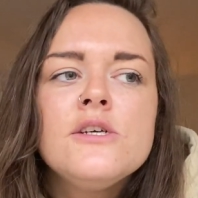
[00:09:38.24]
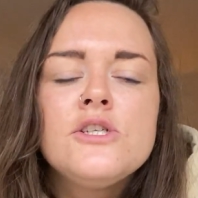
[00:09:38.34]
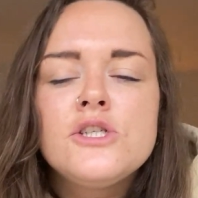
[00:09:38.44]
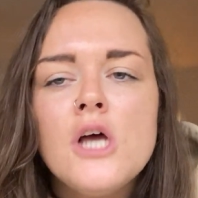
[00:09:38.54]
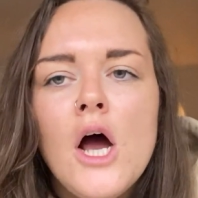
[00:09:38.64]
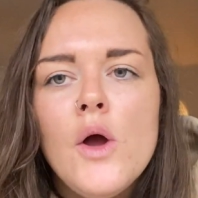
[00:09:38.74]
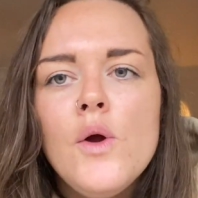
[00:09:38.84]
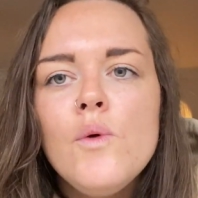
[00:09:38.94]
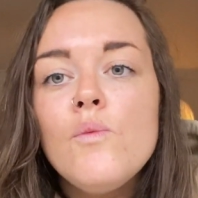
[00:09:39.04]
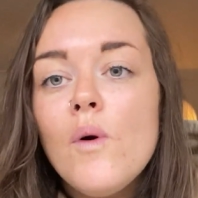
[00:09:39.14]

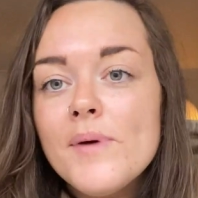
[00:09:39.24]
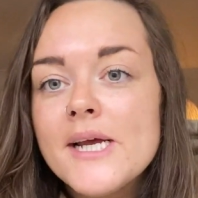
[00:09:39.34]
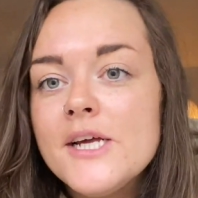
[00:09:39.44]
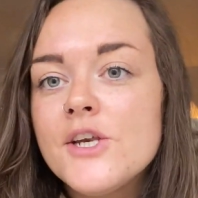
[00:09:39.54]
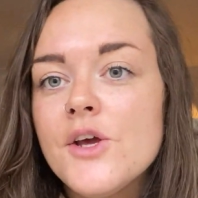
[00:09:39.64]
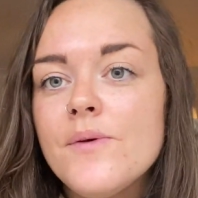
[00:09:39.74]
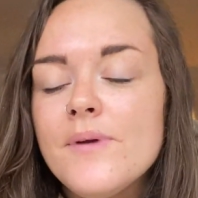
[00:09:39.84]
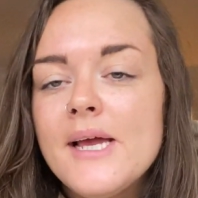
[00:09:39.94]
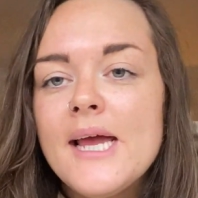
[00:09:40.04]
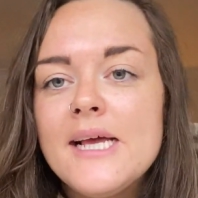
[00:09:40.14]
So what we're going to do
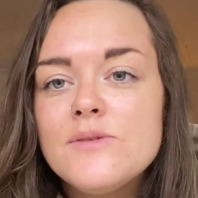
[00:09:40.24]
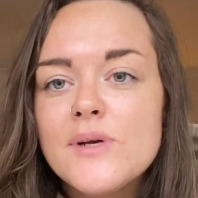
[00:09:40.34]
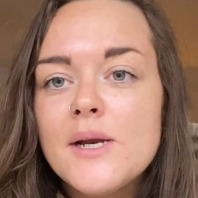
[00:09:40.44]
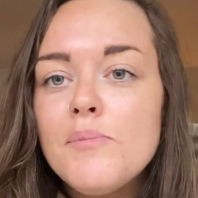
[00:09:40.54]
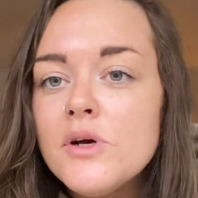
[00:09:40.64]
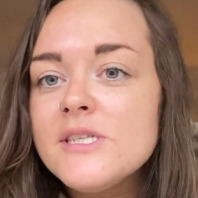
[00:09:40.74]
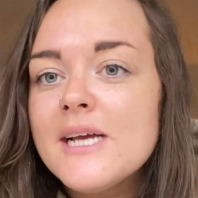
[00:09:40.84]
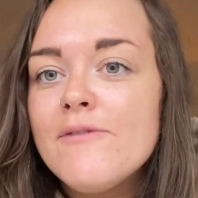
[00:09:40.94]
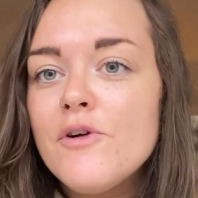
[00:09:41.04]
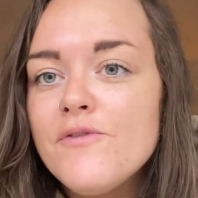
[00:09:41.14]
is we're going to put
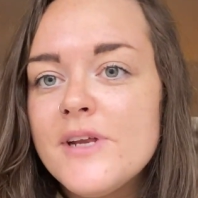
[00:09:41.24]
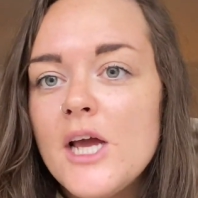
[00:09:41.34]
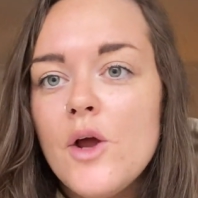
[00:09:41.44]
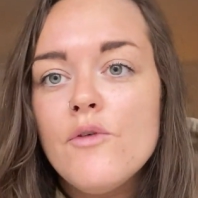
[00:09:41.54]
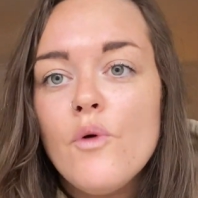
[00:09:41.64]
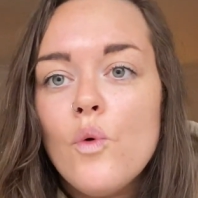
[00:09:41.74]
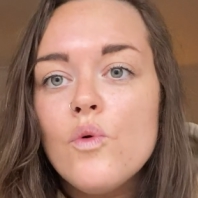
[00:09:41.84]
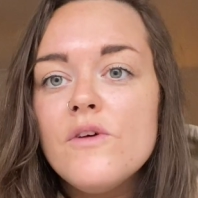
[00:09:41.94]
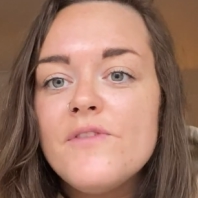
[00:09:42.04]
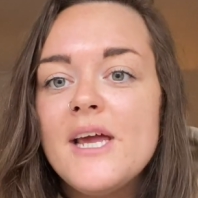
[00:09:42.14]
together a video of
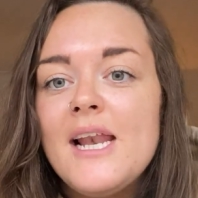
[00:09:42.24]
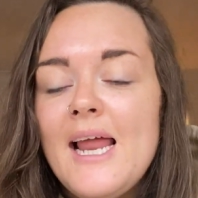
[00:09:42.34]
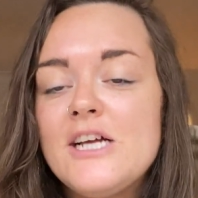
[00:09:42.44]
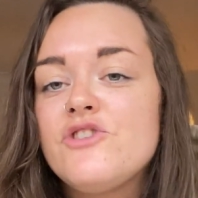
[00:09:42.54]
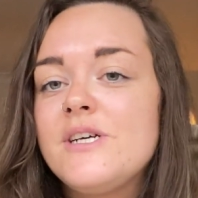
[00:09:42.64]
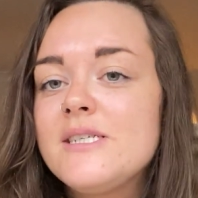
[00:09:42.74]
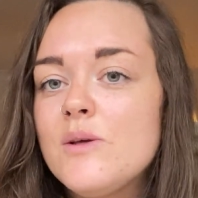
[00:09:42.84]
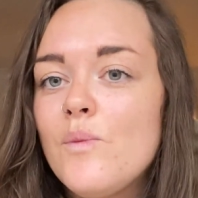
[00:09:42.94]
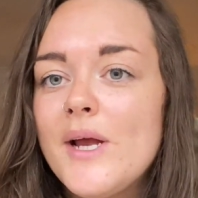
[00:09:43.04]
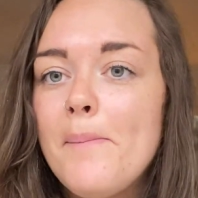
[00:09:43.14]
all of the electrics
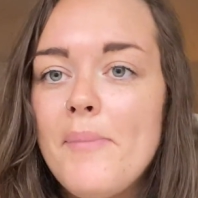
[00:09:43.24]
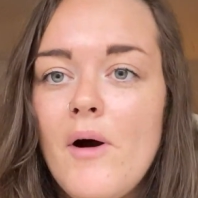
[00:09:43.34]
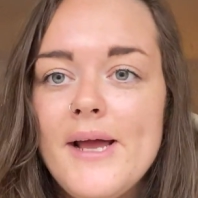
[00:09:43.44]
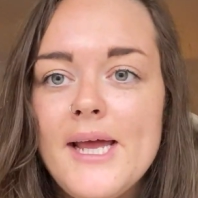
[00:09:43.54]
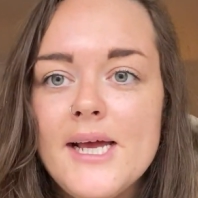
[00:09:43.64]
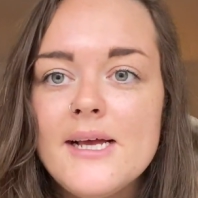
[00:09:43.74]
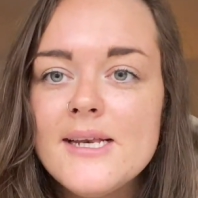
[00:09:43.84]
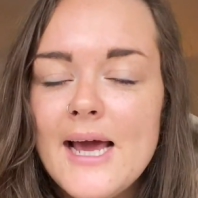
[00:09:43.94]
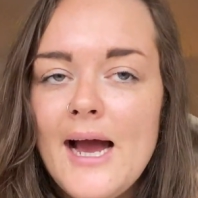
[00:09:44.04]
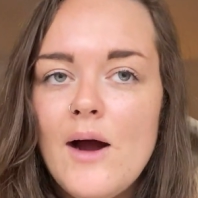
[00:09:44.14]
that we are buying.
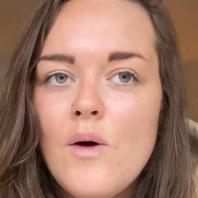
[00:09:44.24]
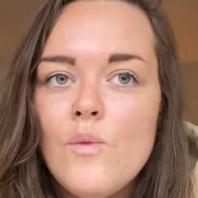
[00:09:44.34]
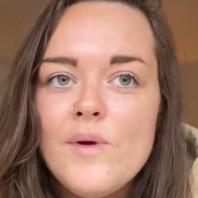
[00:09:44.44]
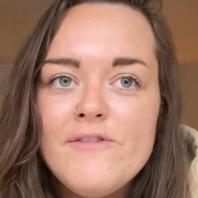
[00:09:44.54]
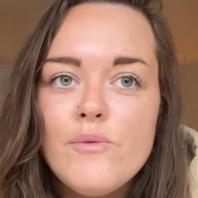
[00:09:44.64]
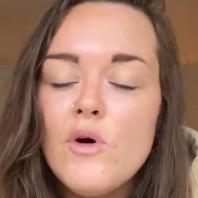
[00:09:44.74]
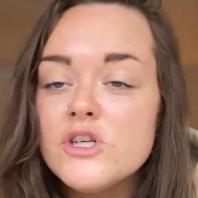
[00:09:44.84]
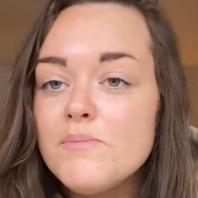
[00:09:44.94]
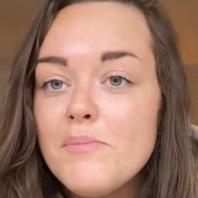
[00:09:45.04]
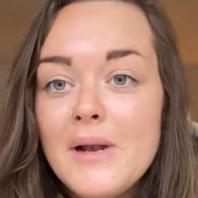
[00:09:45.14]
Now we've
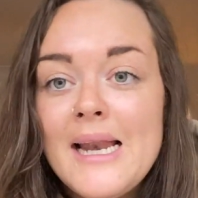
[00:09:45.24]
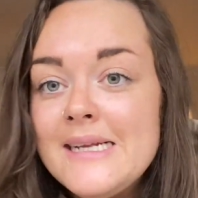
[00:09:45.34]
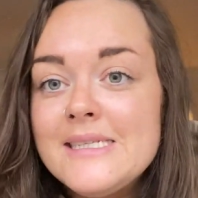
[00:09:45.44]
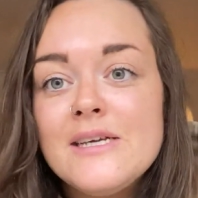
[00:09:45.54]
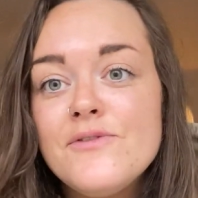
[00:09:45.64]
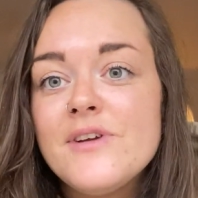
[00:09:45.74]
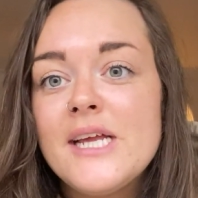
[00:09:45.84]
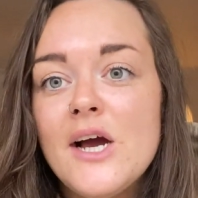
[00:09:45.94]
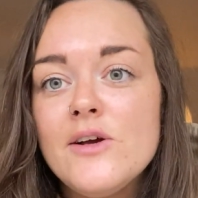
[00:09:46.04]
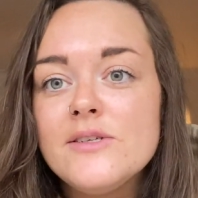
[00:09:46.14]
watched plenty of
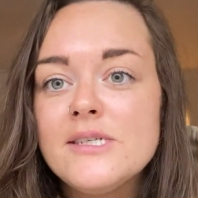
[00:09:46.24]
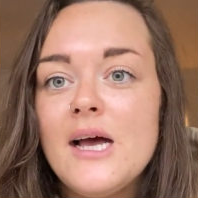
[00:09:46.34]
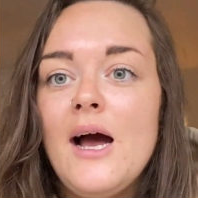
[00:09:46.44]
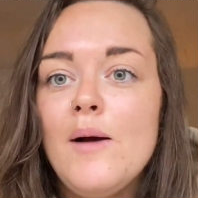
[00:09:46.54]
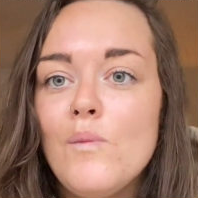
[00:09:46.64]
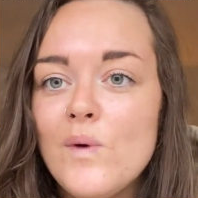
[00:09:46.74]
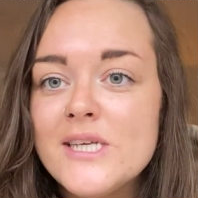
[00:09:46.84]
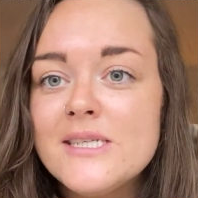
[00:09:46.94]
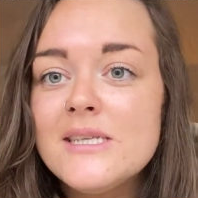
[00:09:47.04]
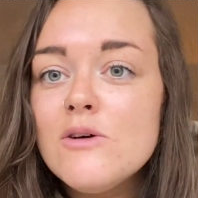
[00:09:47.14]
videos and we're
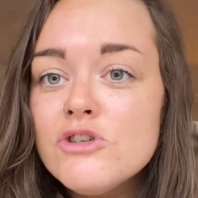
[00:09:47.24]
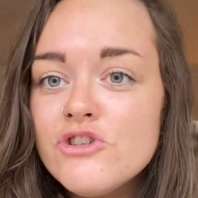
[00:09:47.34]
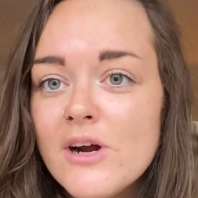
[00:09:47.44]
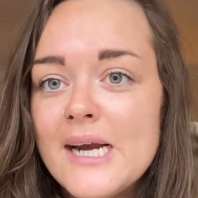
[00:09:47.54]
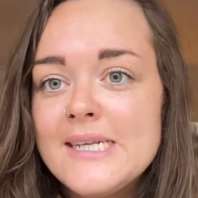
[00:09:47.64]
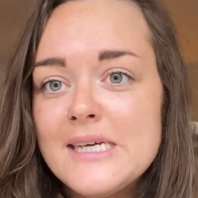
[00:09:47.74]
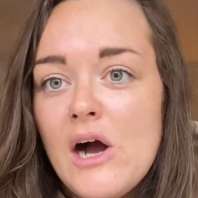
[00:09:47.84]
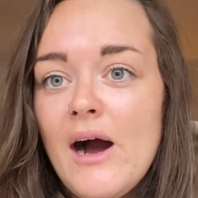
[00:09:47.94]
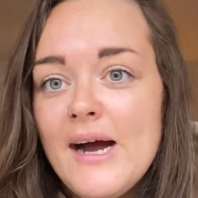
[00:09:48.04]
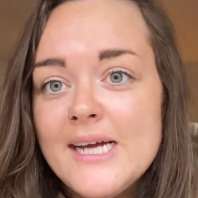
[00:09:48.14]
still struggling to get
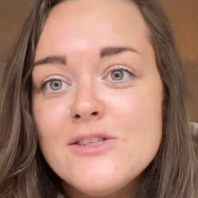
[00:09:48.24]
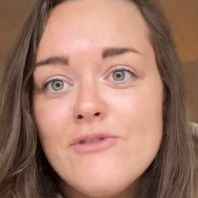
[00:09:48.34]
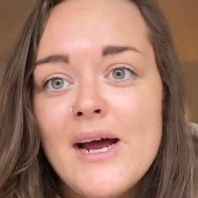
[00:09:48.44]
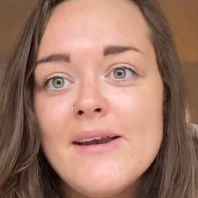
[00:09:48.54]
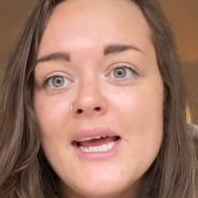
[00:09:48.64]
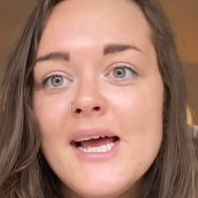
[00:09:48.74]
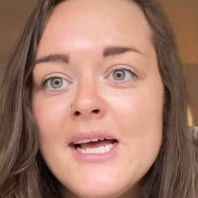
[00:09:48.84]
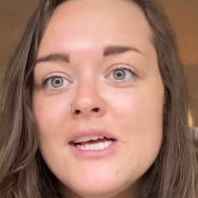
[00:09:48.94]
our heads around it.